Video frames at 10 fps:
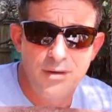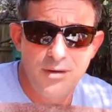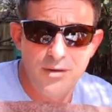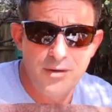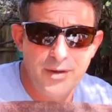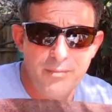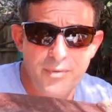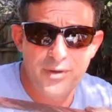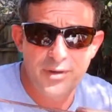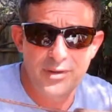along it,
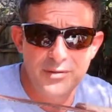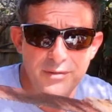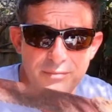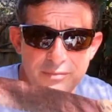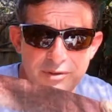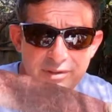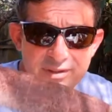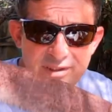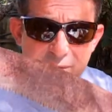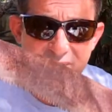but uh, as you
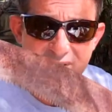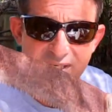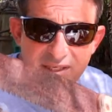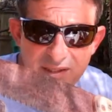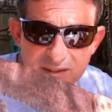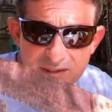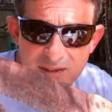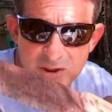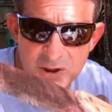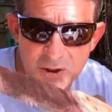can see,
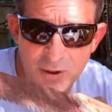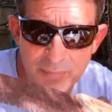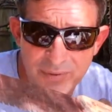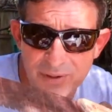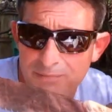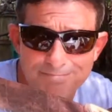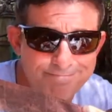meticulously sharpened.